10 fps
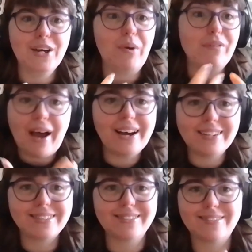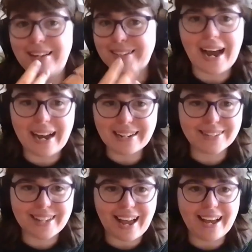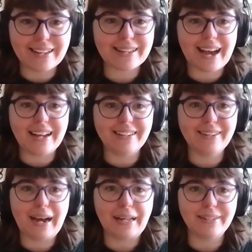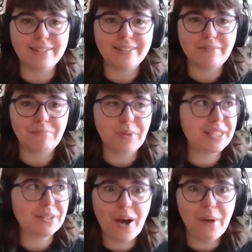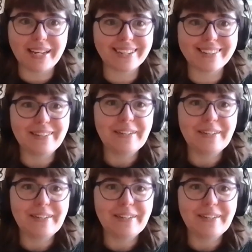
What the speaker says: we've had attack scares, and we're still going.